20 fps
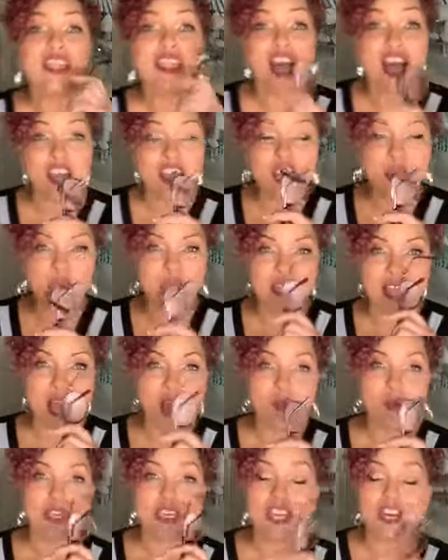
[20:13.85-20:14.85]
got lucky with
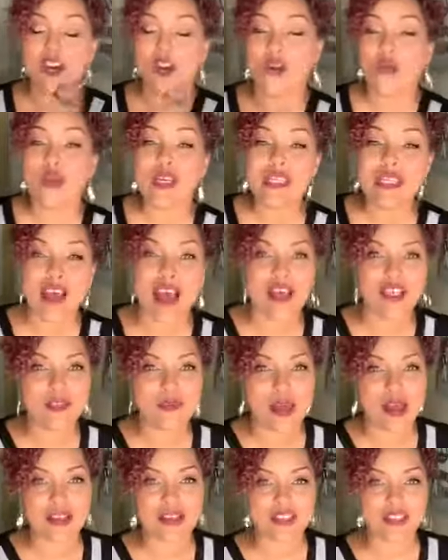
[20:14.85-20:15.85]
that one, Carol. We
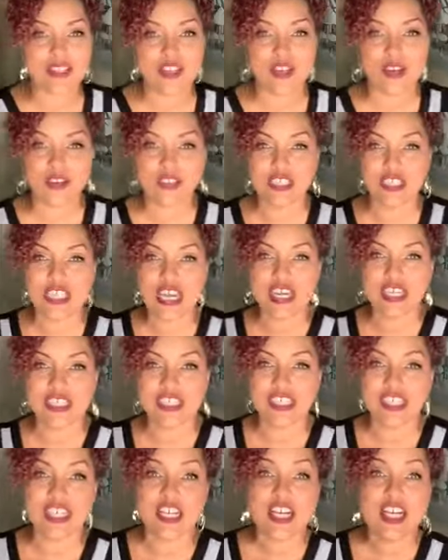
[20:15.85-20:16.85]
talked about this
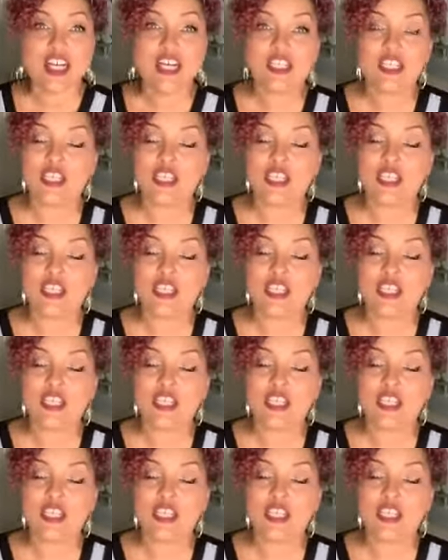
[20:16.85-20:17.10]
negotiation.